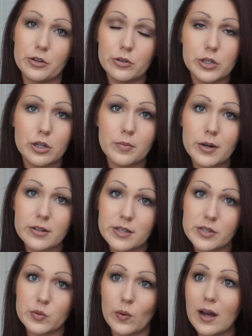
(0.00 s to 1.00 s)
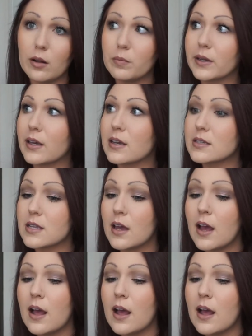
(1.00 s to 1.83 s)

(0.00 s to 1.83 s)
YouTubers as well because